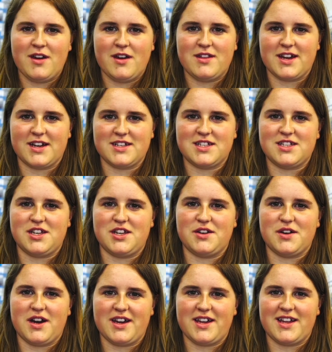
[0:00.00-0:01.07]
Thanks to you,
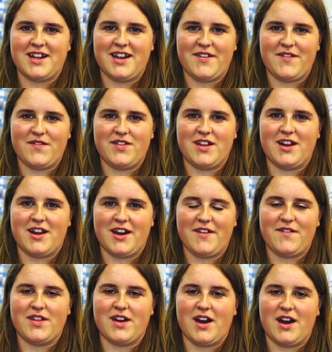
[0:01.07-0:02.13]
I can live the life that I